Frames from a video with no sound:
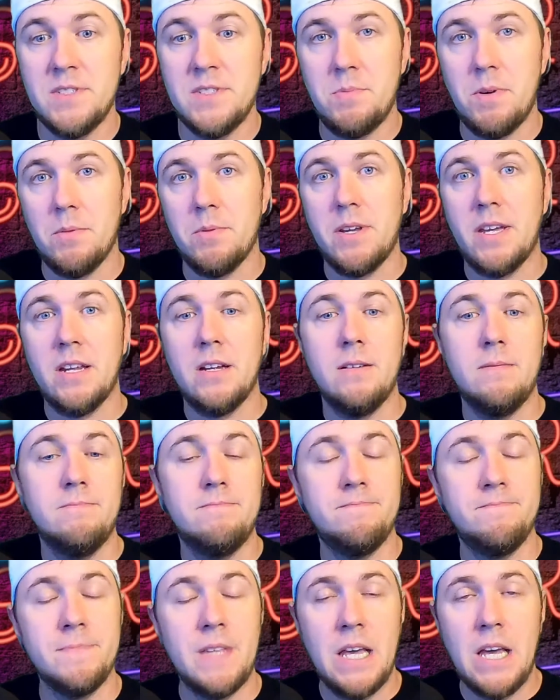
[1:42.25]
Be able to get
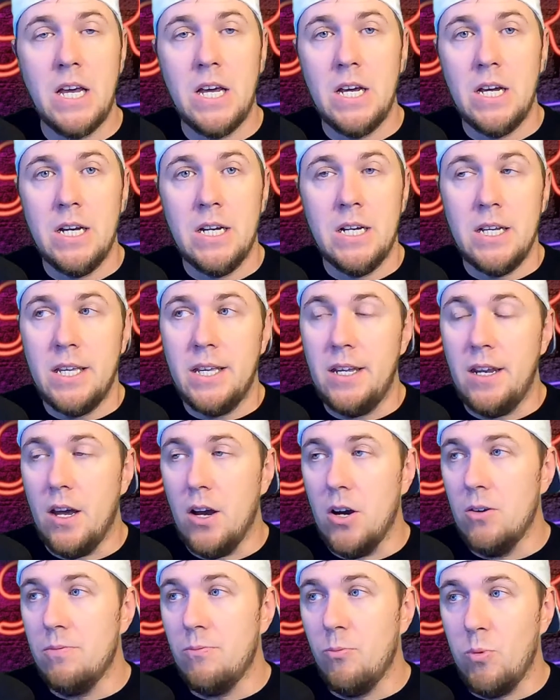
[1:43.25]
them, you
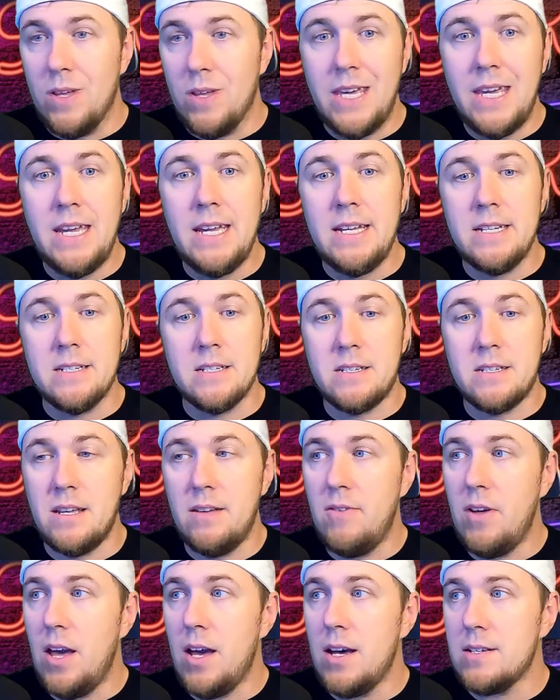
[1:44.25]
know, with ease at
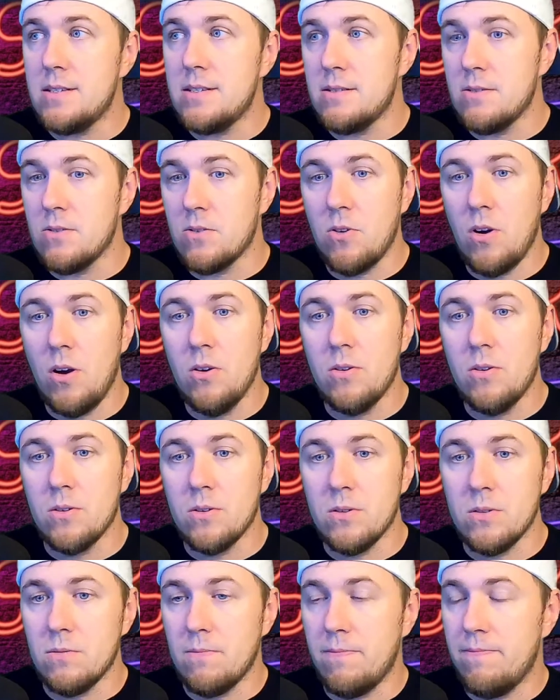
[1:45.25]
C V S or Kroger
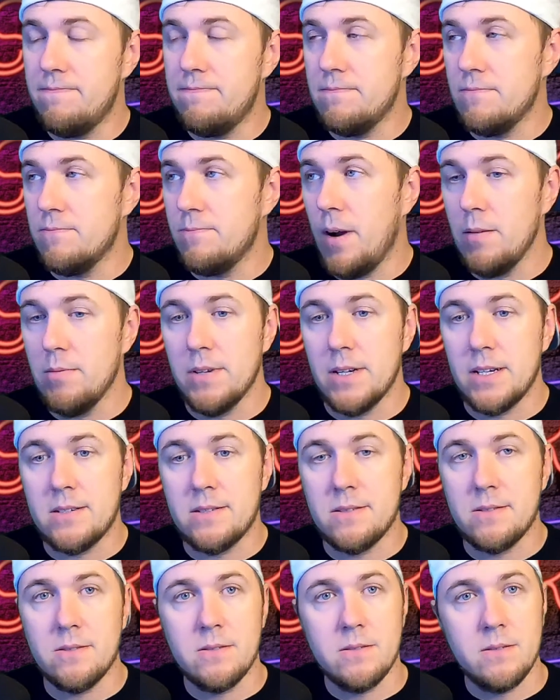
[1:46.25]
or
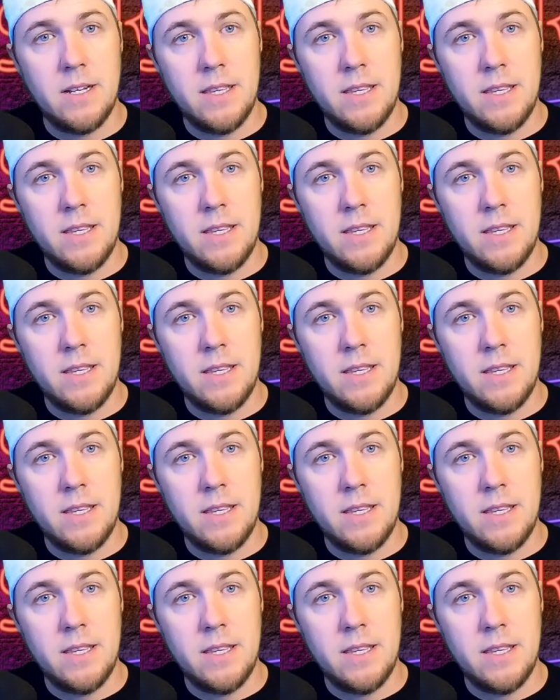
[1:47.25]
Publix or in the